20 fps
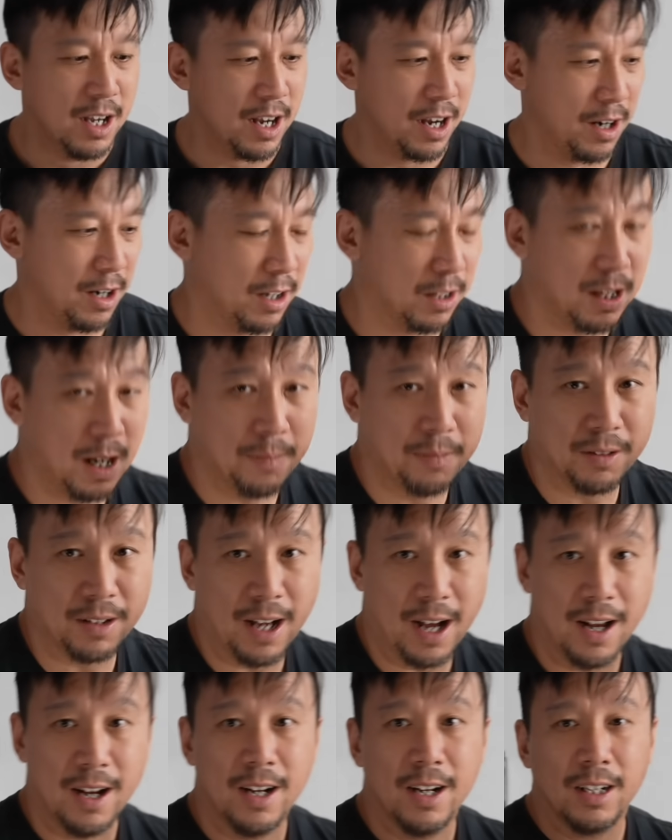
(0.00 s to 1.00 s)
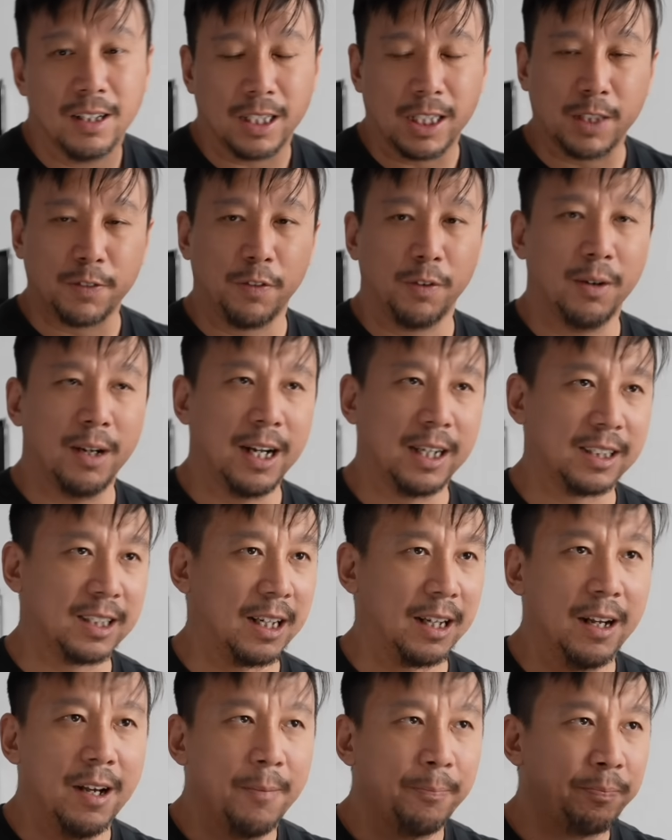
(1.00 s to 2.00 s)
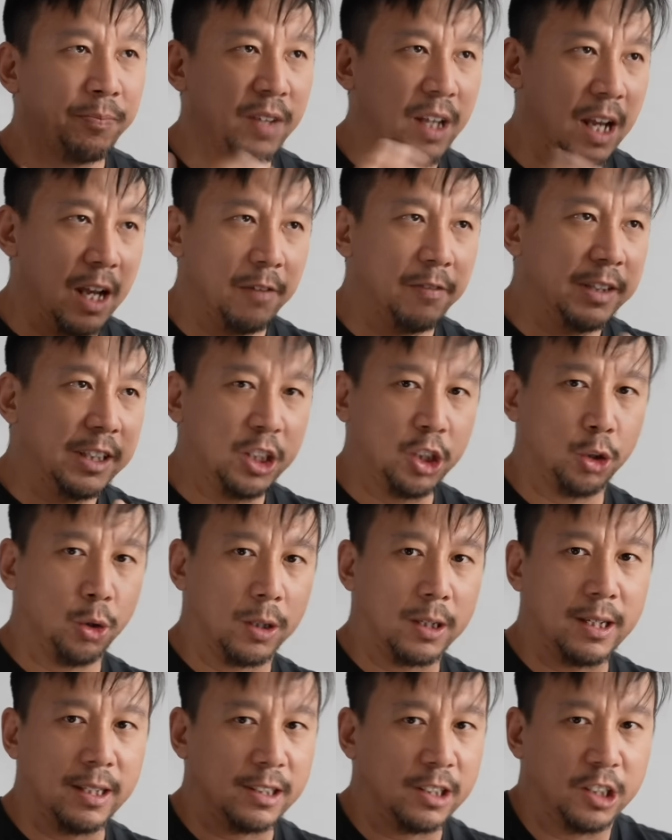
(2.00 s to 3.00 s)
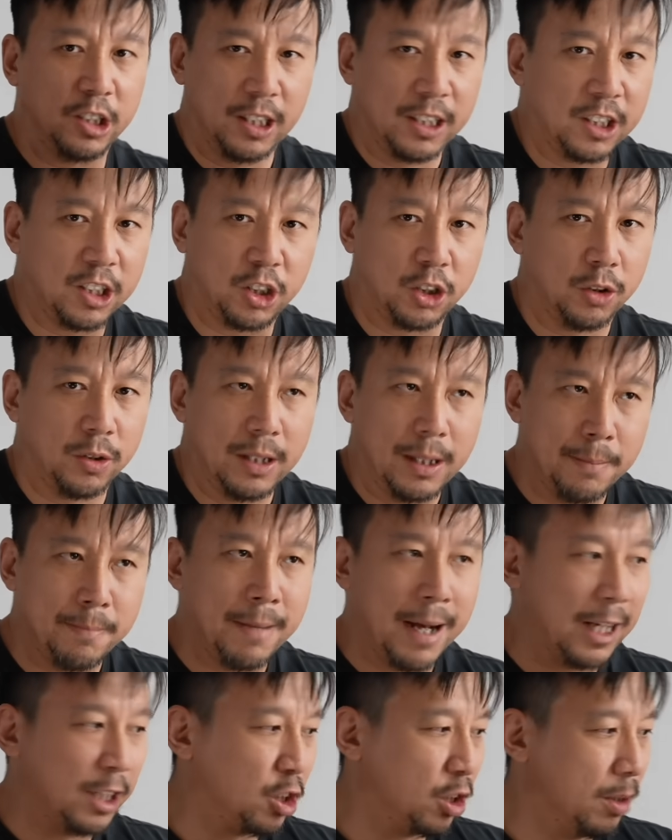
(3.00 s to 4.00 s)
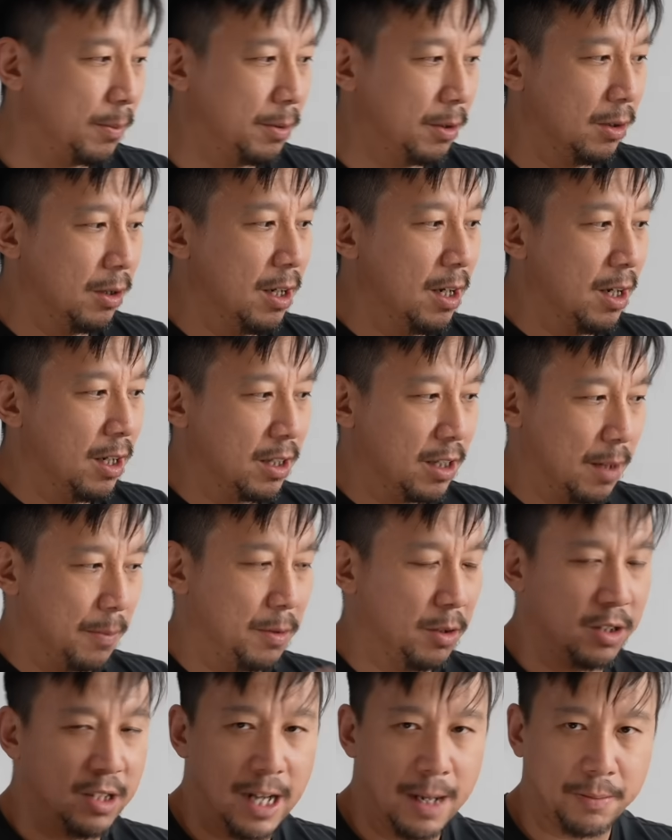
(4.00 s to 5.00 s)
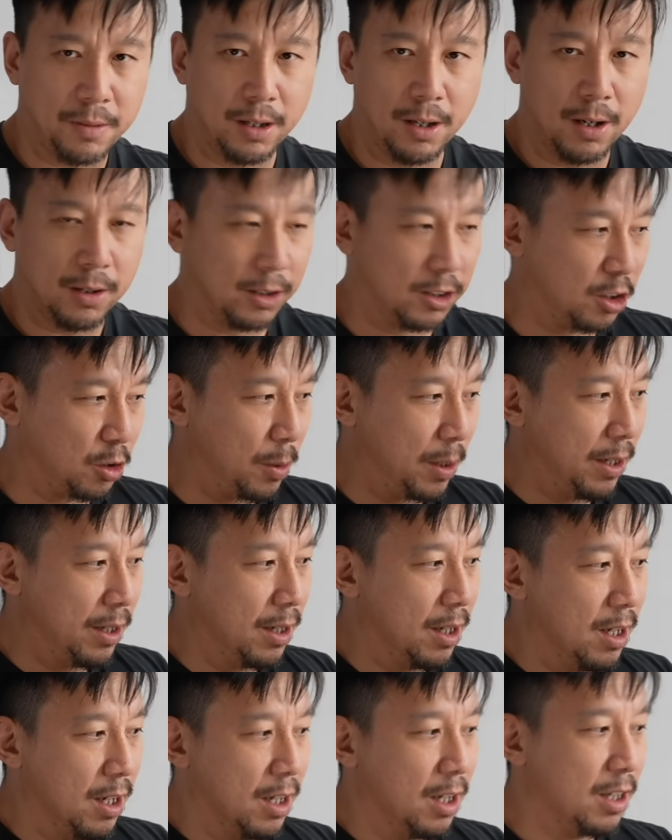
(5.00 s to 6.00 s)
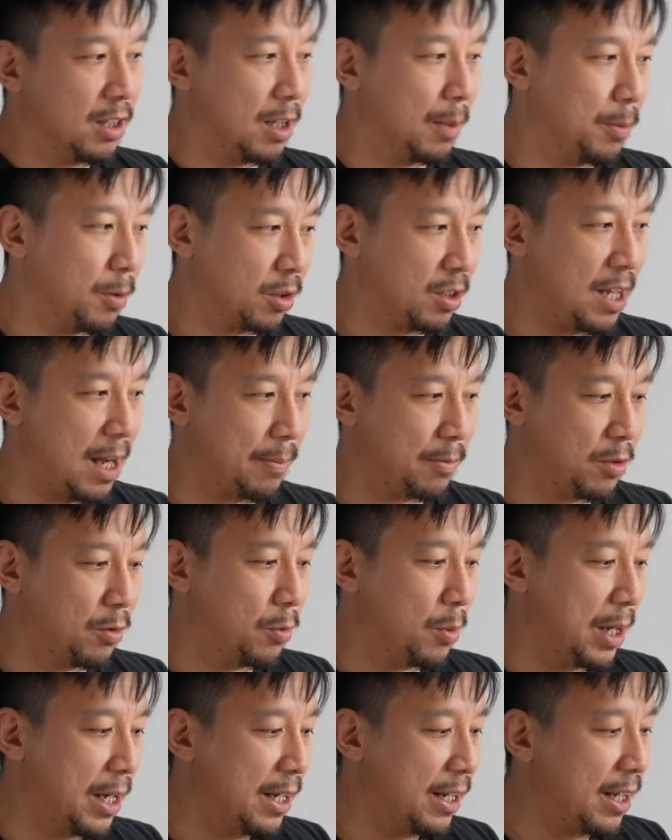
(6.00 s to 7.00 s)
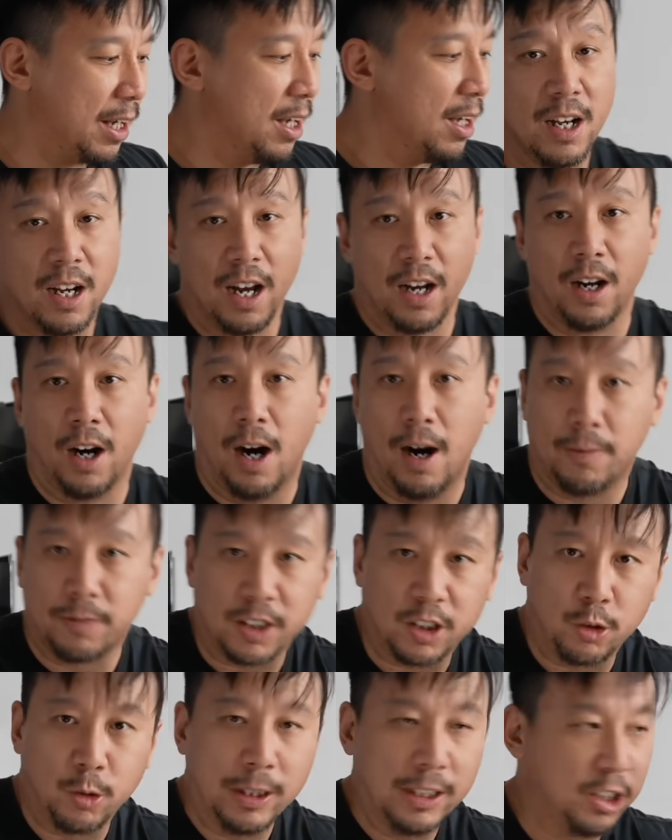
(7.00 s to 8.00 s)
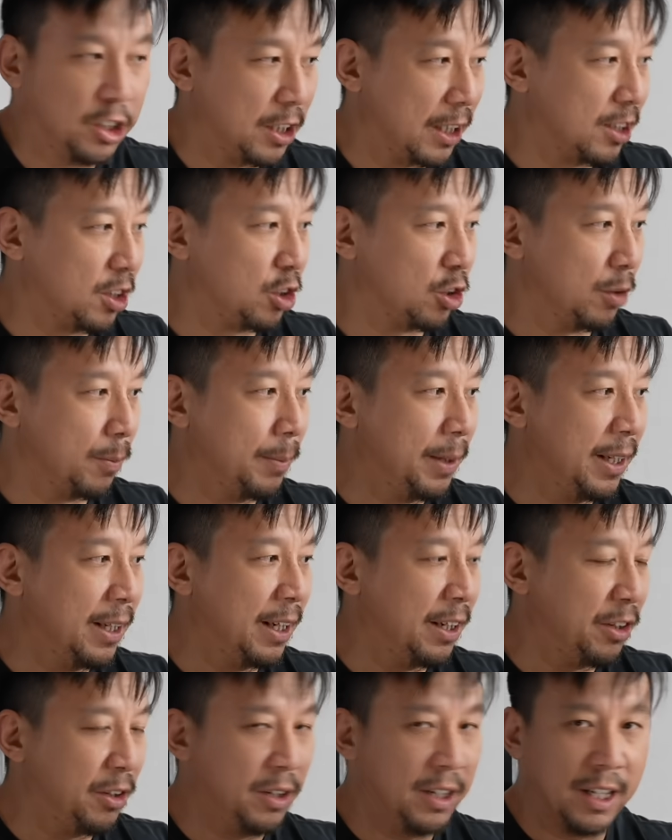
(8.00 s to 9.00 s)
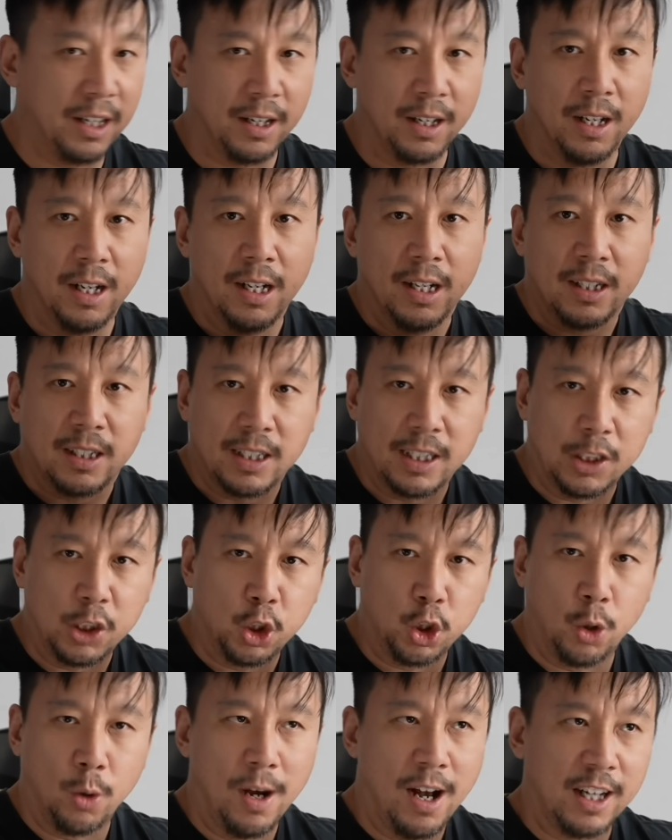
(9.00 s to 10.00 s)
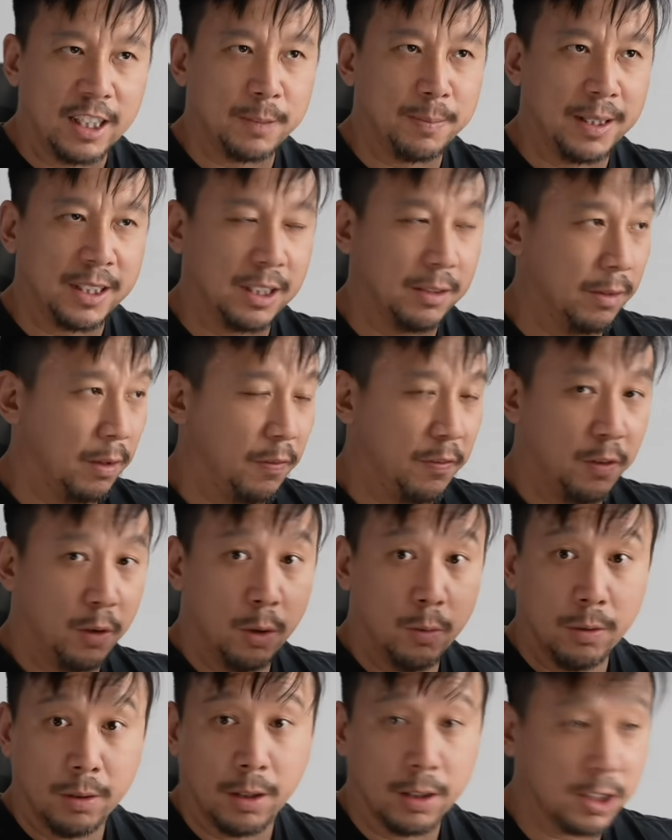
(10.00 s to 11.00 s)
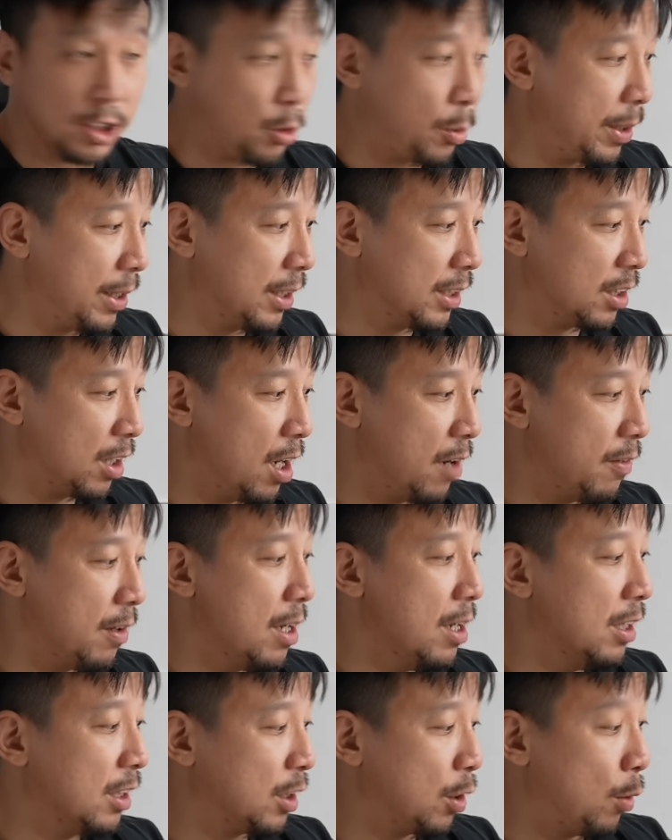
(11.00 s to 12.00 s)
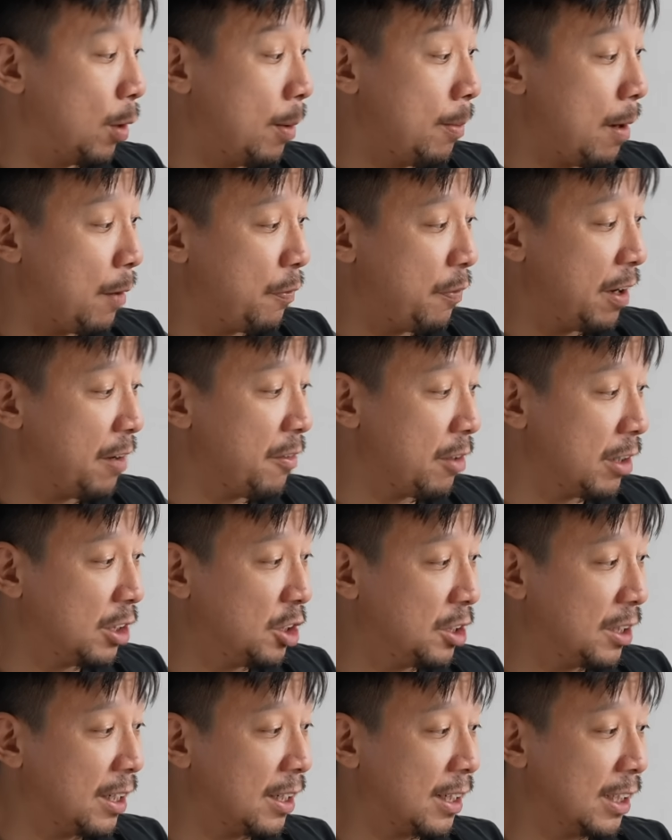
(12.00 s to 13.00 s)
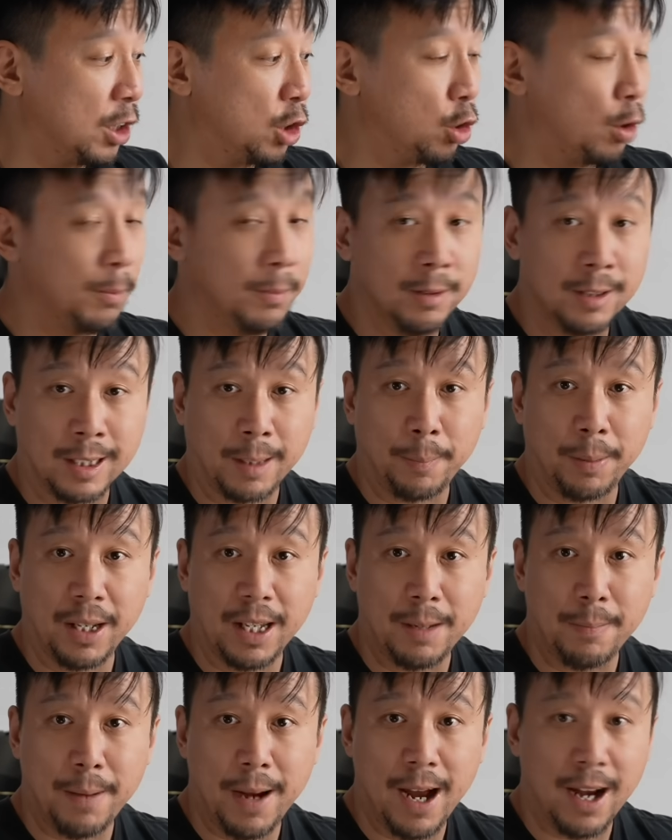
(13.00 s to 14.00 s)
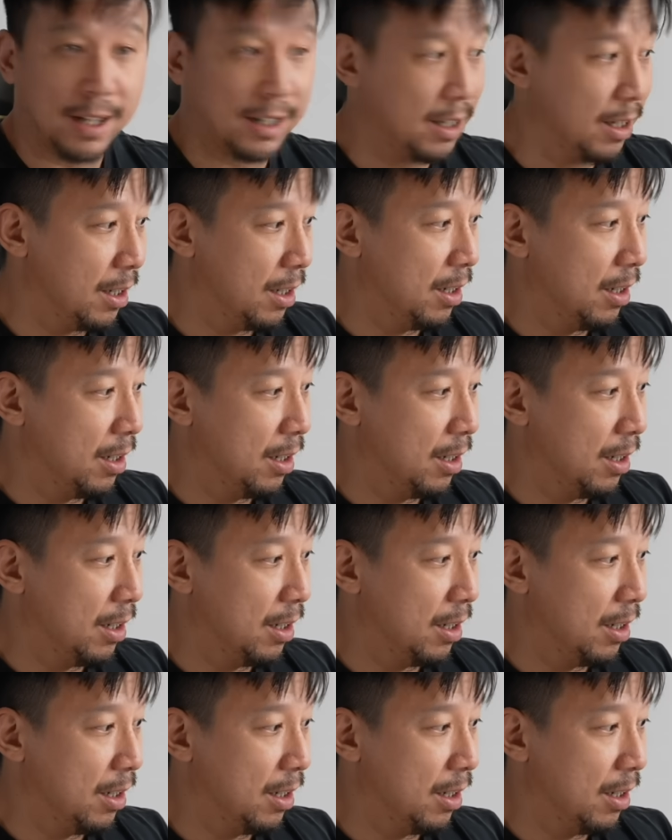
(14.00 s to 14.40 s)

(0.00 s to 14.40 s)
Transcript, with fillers: And on top of that, this phone has like every shortcut gesture imaginable, double tap to lock the screen, double tap to wake, an off-screen gesture, meaning you can control aspects of the phone when the screen is off. So one of my favorites, you can control music playback